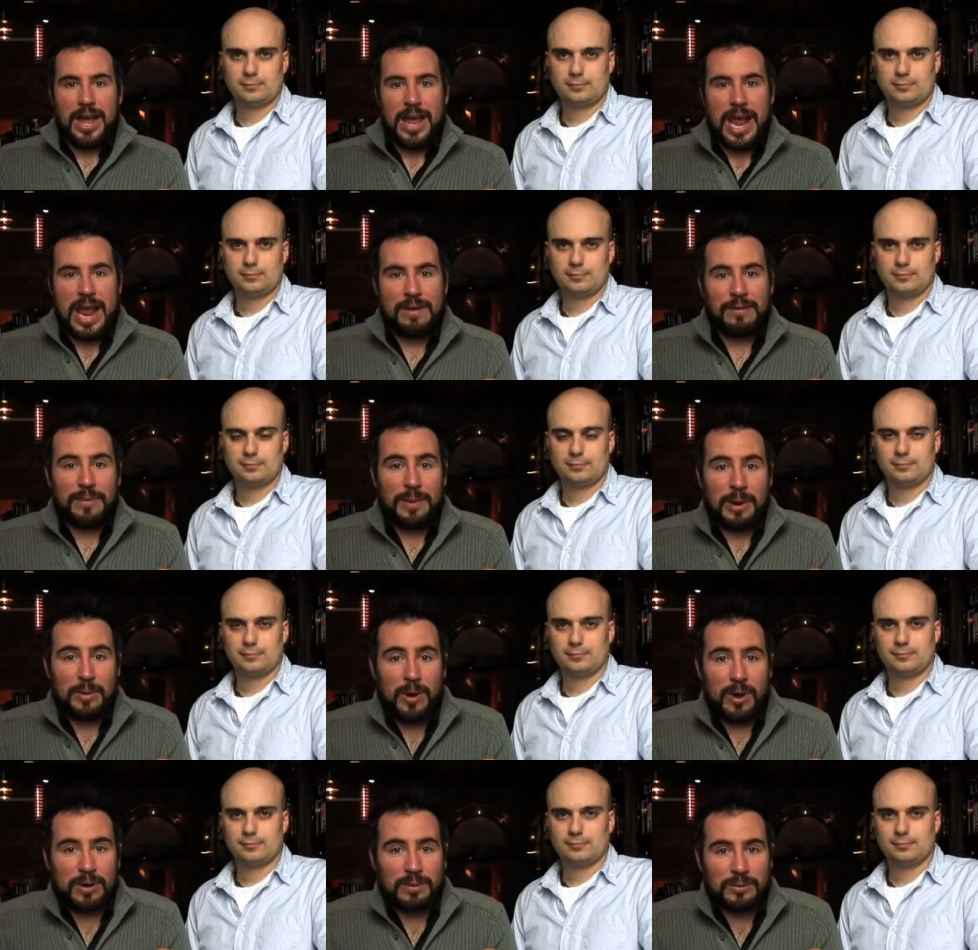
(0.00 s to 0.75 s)
Speaker 1: Hey
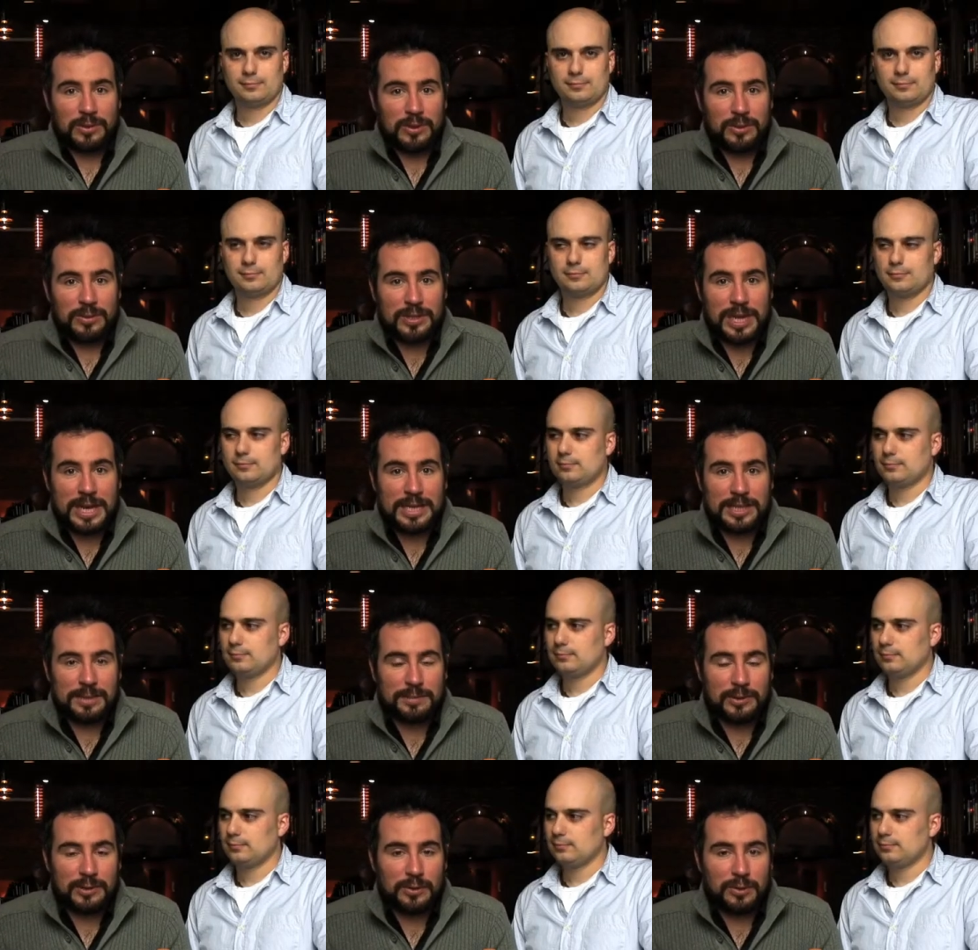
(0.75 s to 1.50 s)
everybody, welcome to today's
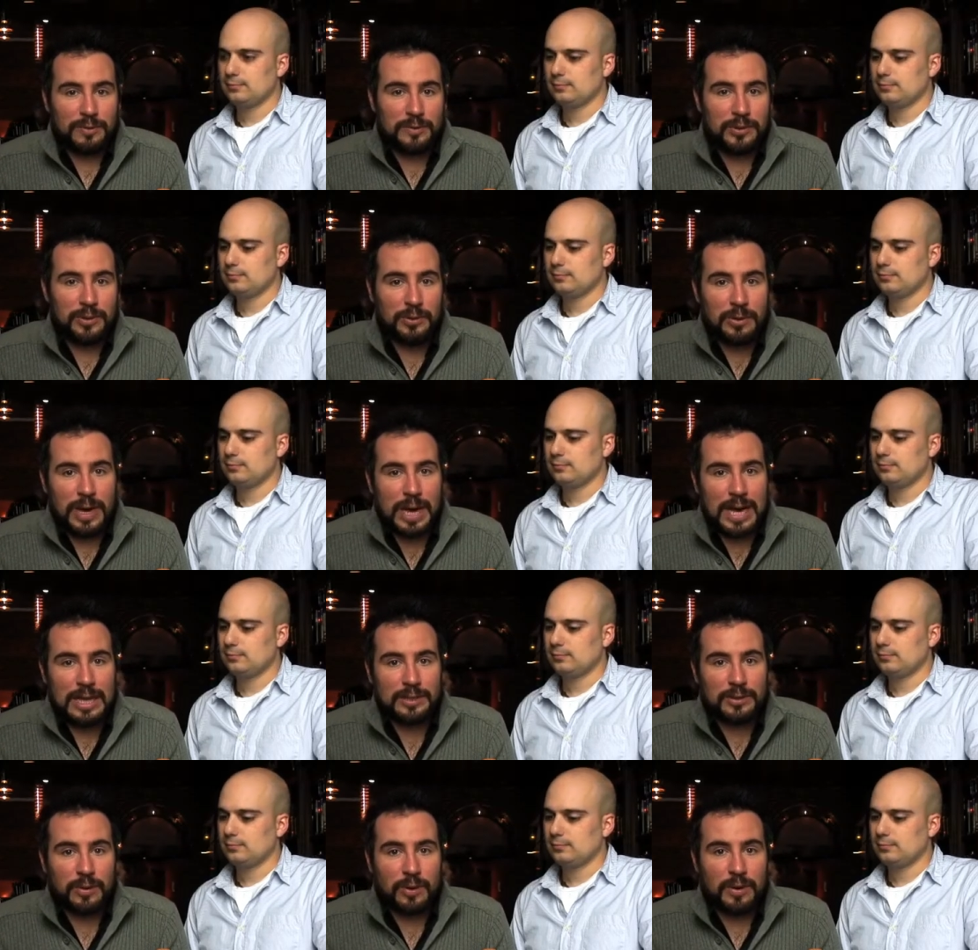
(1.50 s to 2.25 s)
episode of Two
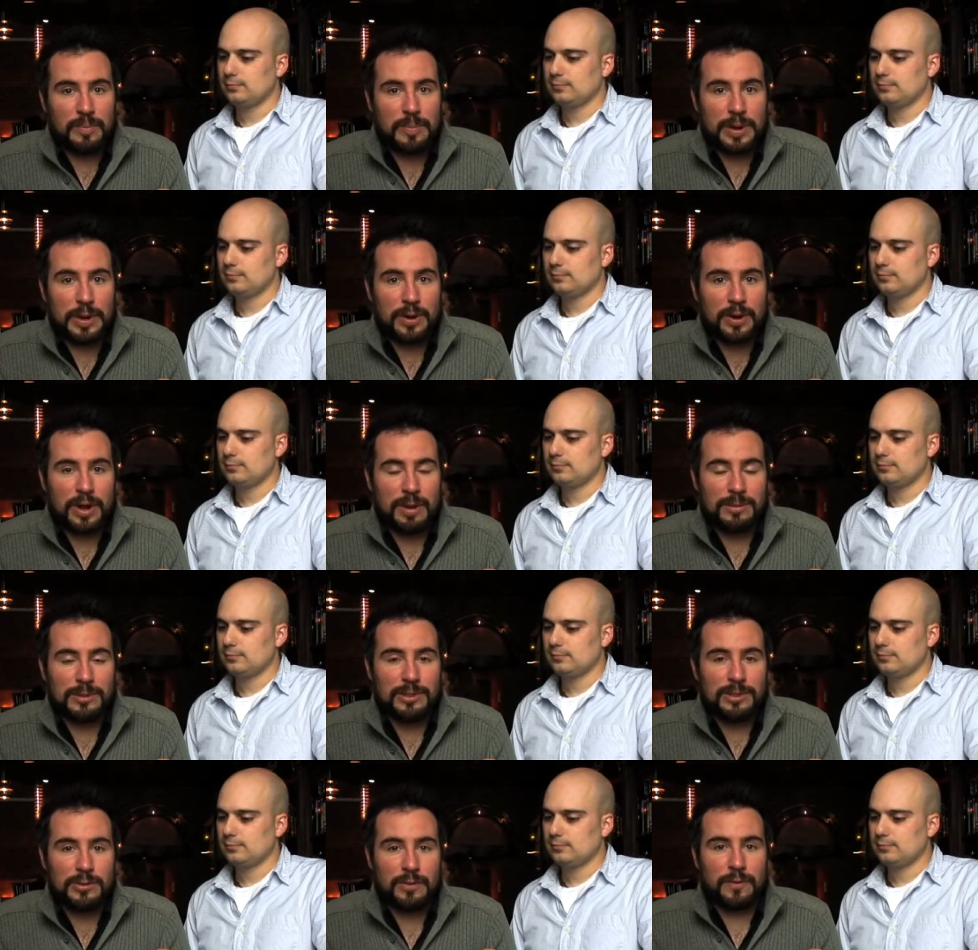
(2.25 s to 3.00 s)
Guys on Beer,
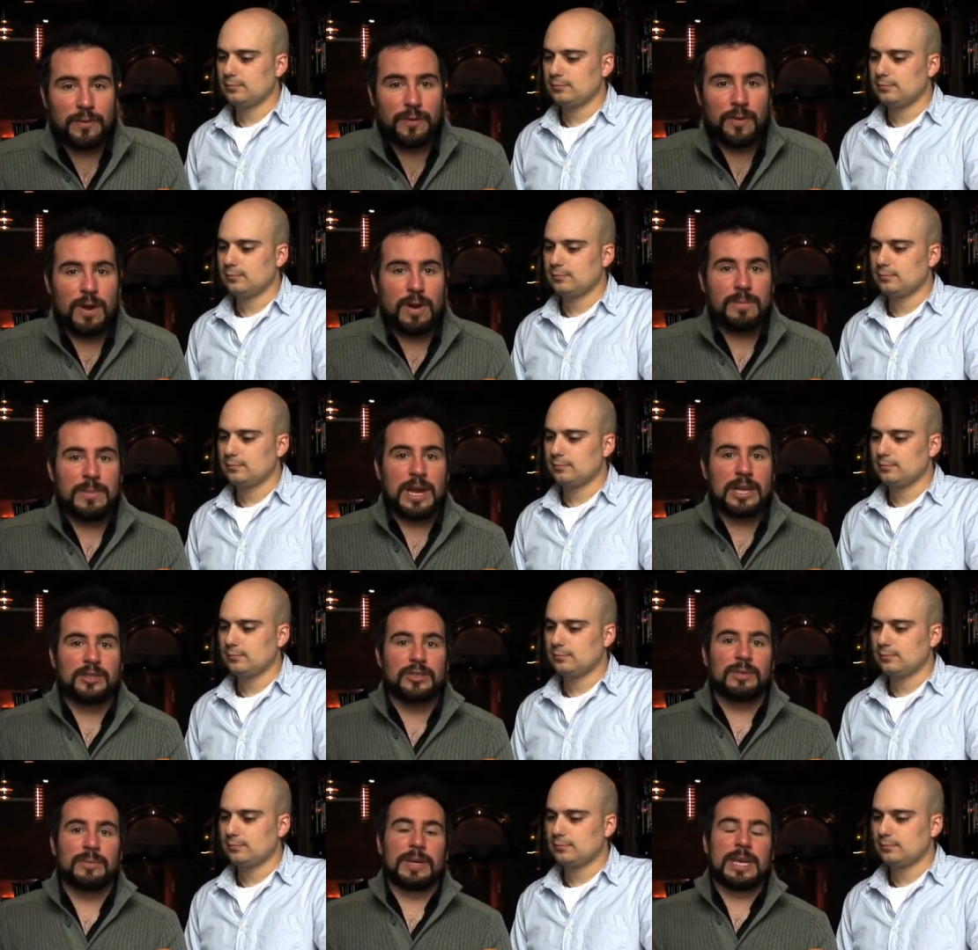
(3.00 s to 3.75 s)
coming to you from
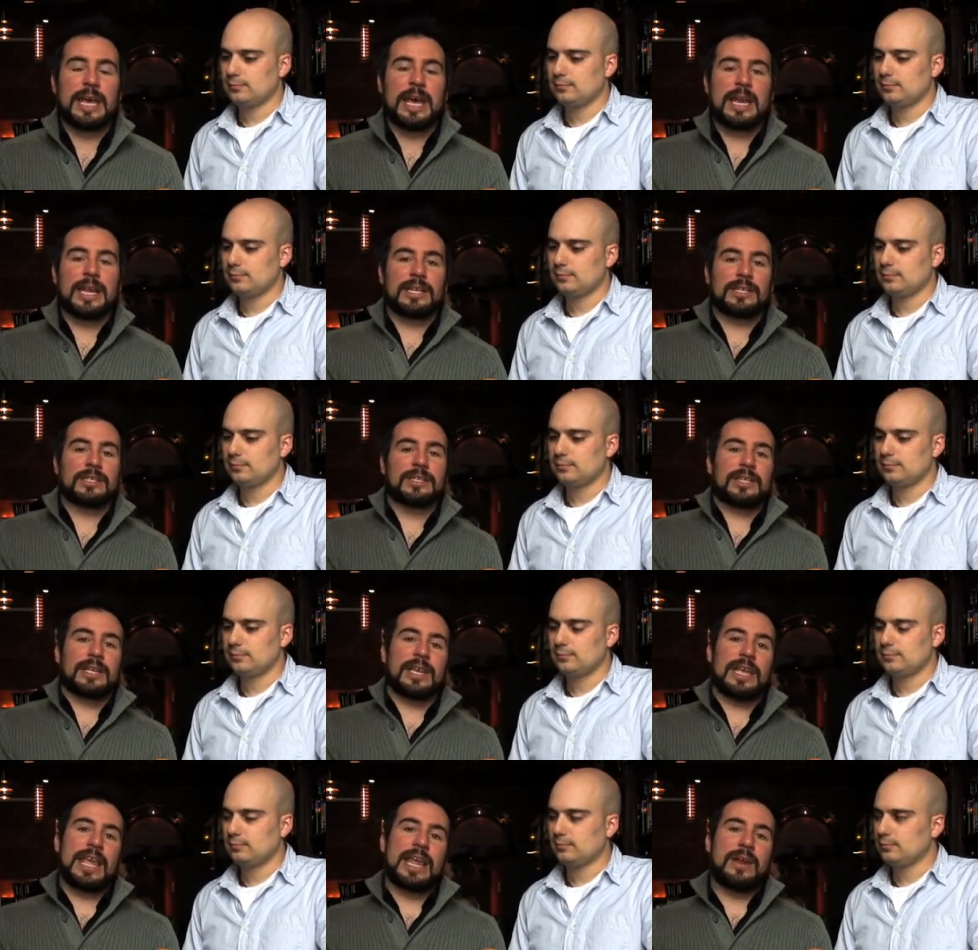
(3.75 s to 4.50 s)
National Mechanics
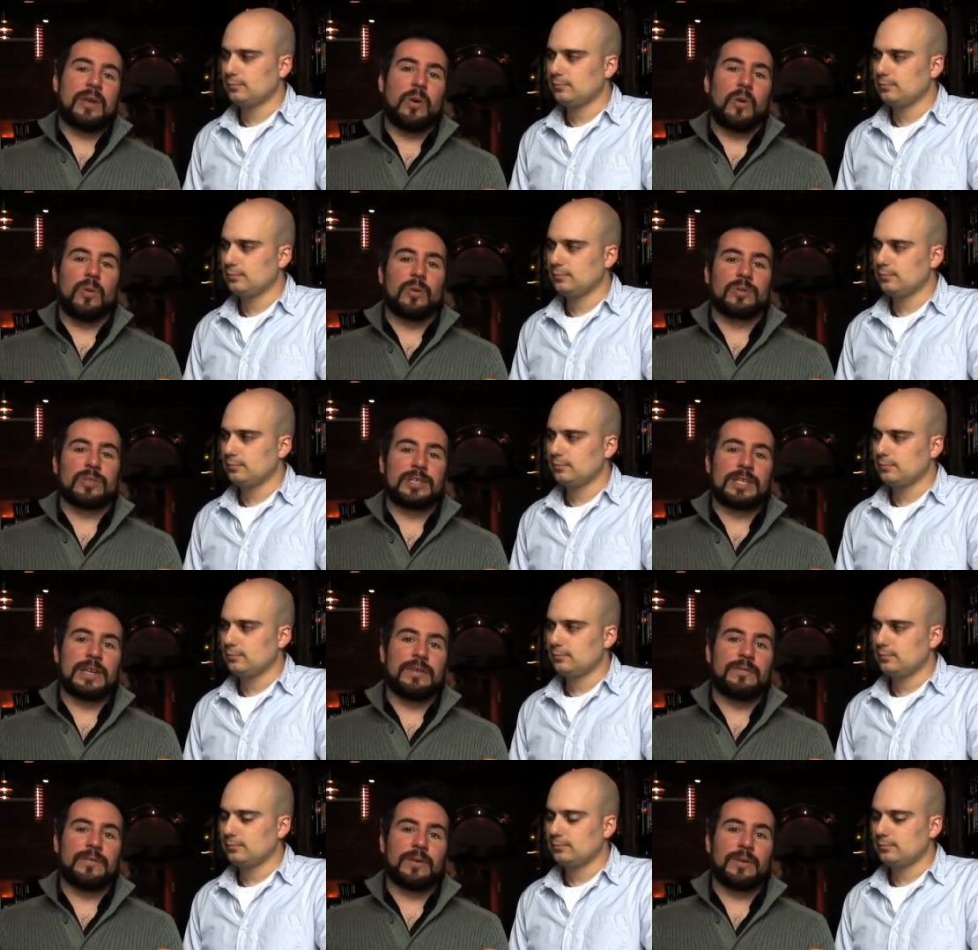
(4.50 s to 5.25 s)
in Old
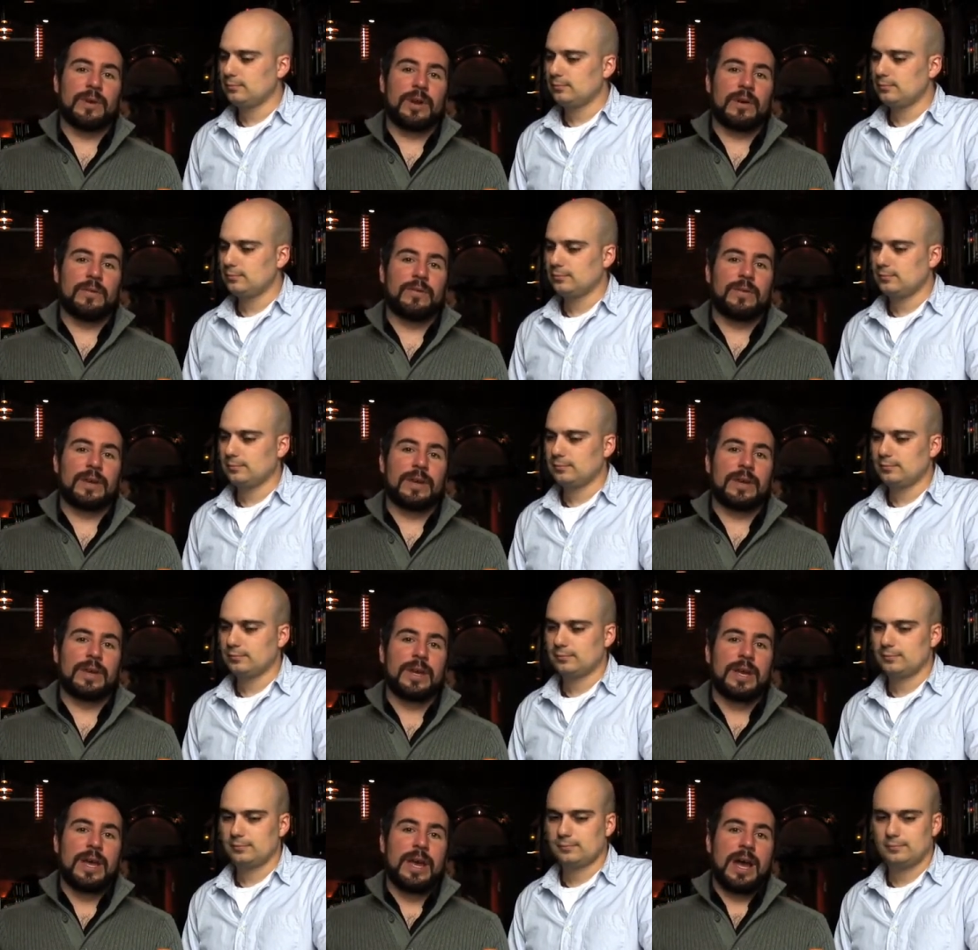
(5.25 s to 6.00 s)
City,
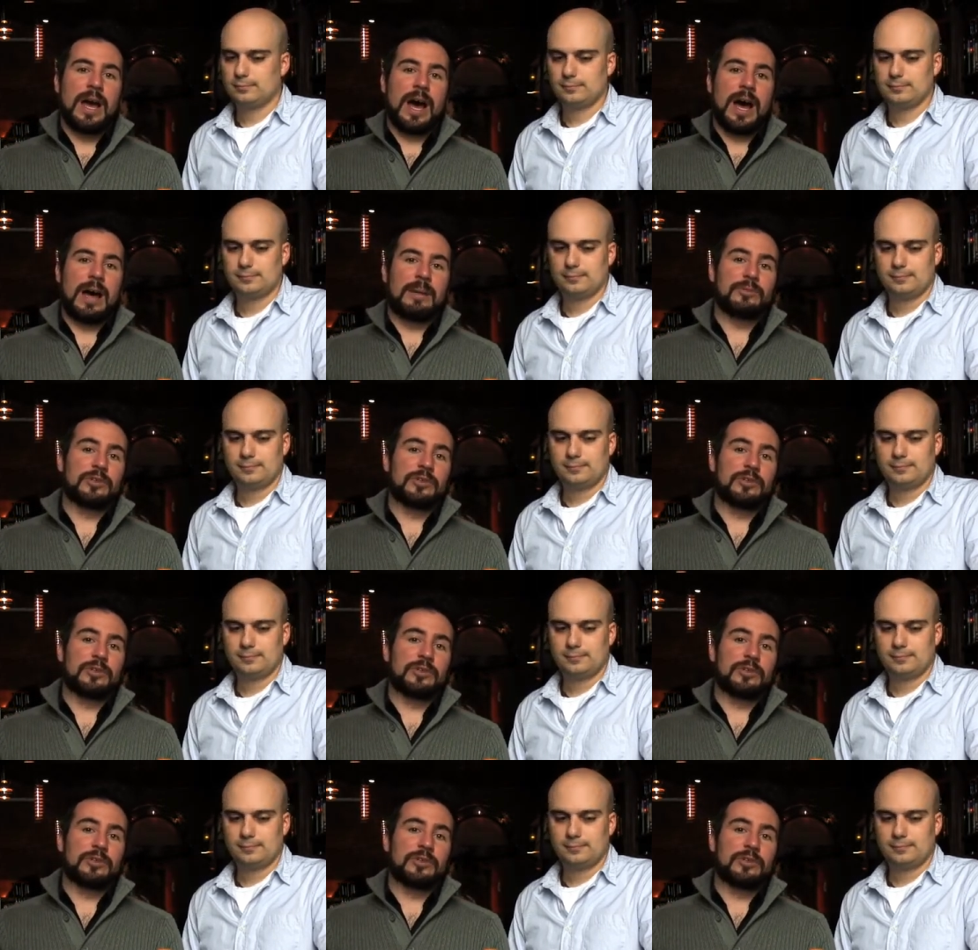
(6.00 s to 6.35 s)
Philadelphia. I'm